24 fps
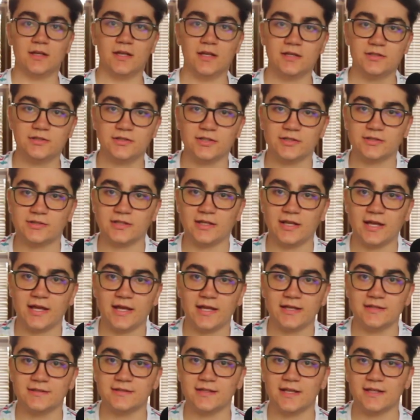It
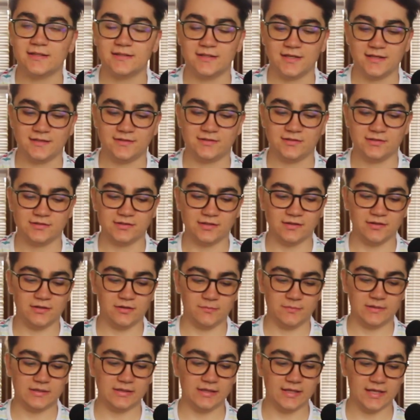has that taste, just a little
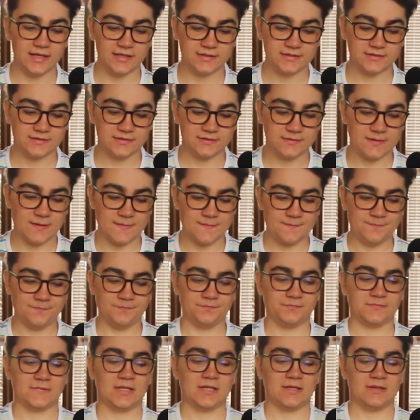bit less.
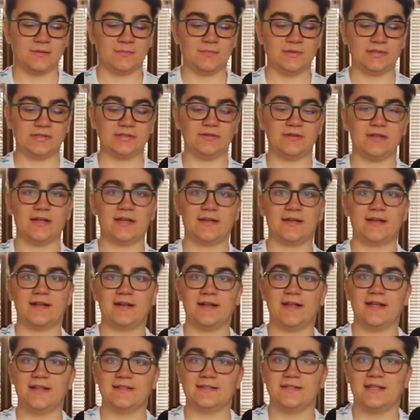It still kind
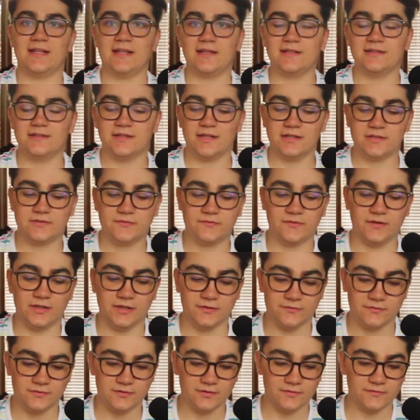of has that nice
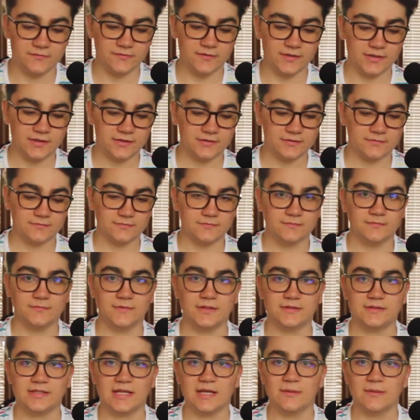flavor of like
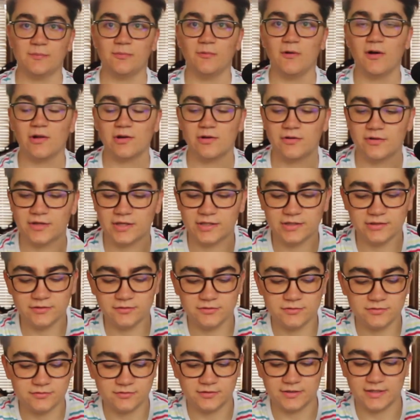the tap water that you
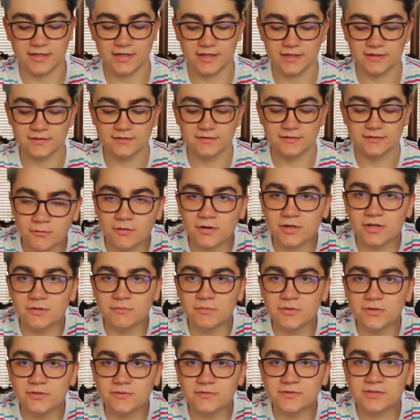usually get. We're gonna
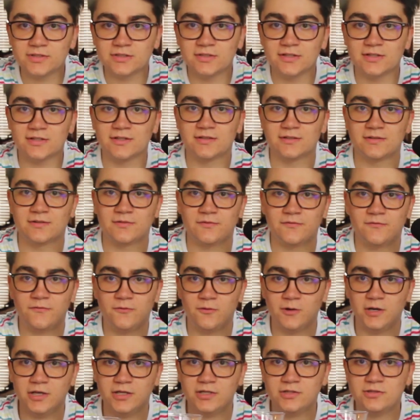move to the
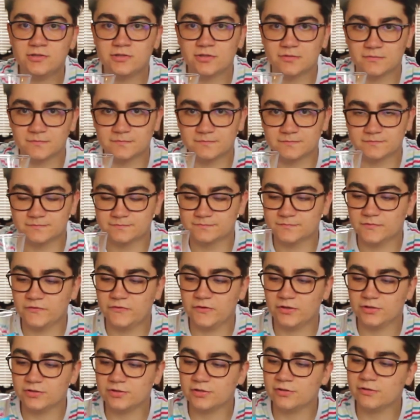fridge
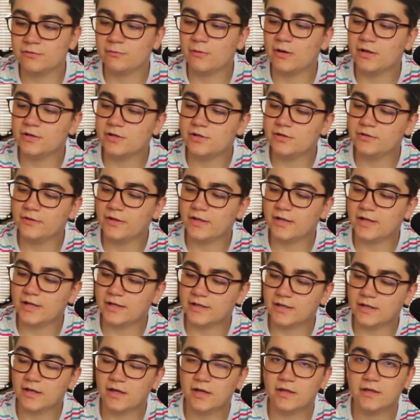filtered water that I
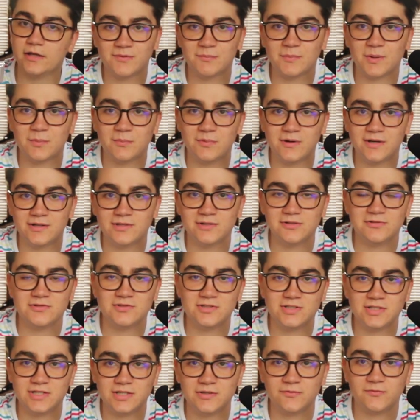got from our brand new
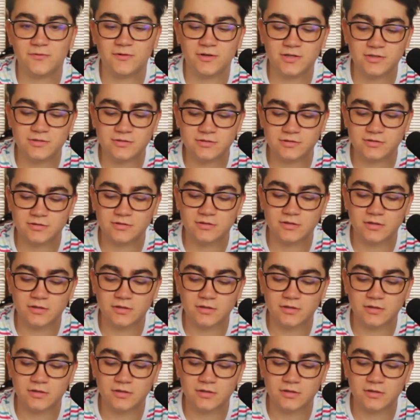GE fridge.